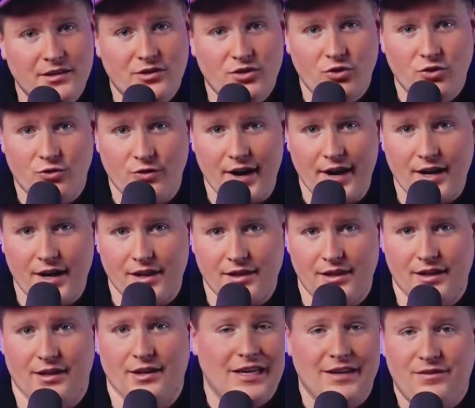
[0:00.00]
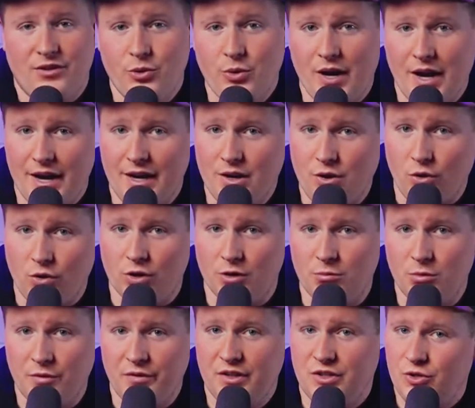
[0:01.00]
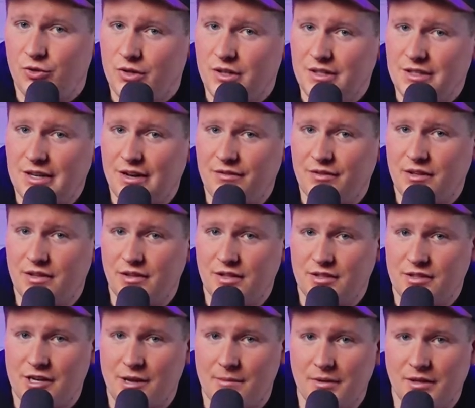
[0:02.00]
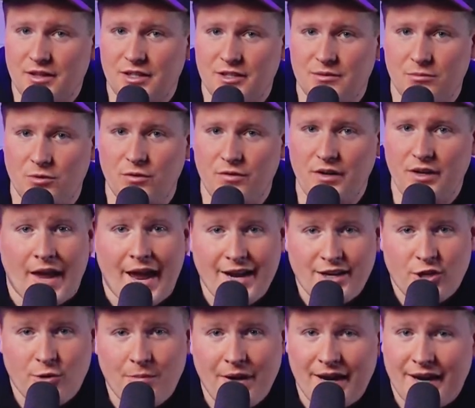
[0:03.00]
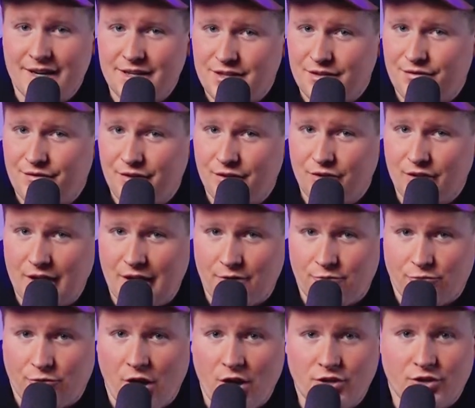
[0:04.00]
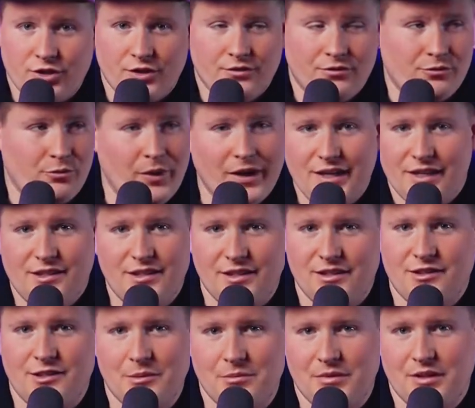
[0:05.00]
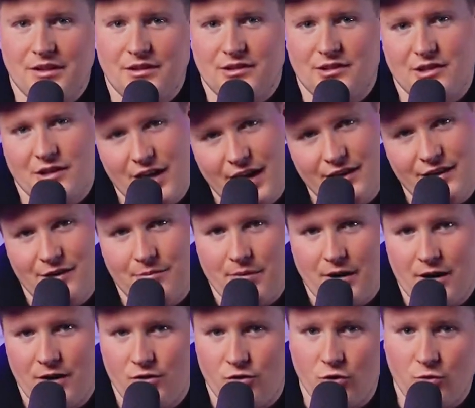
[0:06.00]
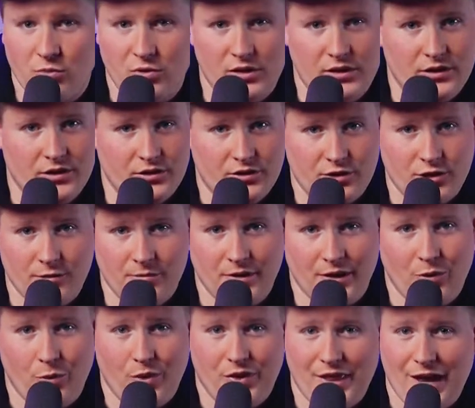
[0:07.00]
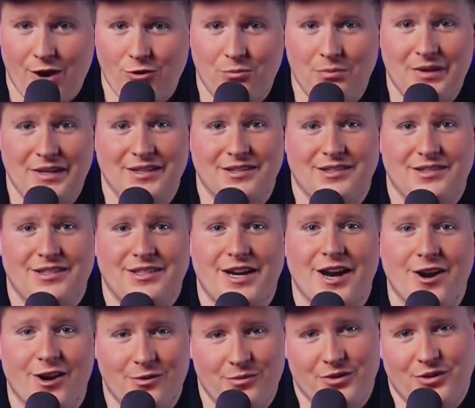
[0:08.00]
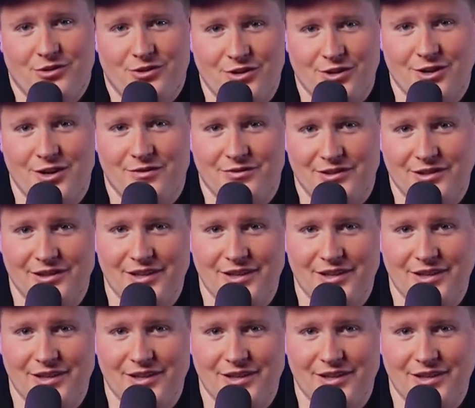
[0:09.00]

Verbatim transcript: it so great, I think. If you hate horror movies, you could definitely stomach this movie, and you might get to feel that rush of witnessing something slightly paranormal and disturbing without being scared when you turn off the